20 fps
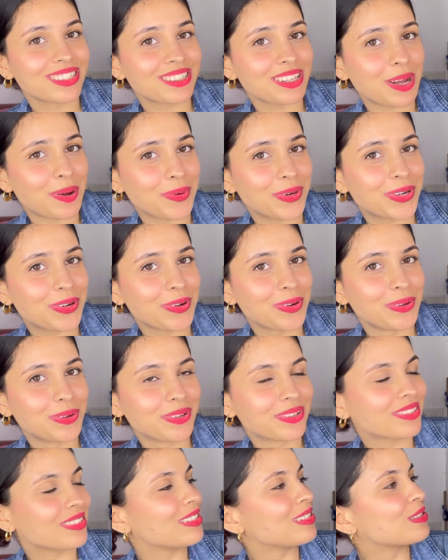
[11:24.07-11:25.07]
is how it
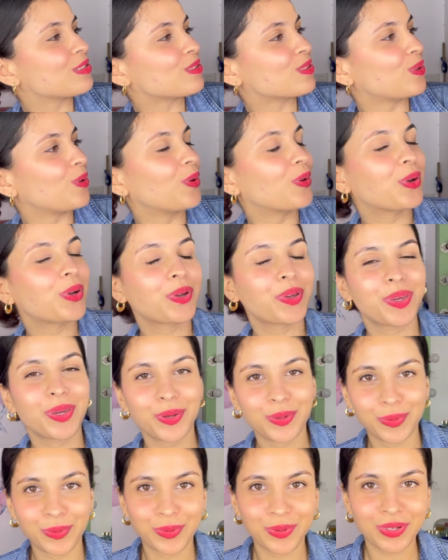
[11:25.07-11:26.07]
looks. It's so
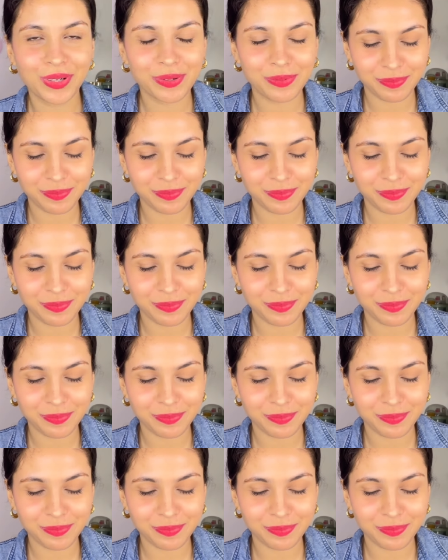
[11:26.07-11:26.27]
cute.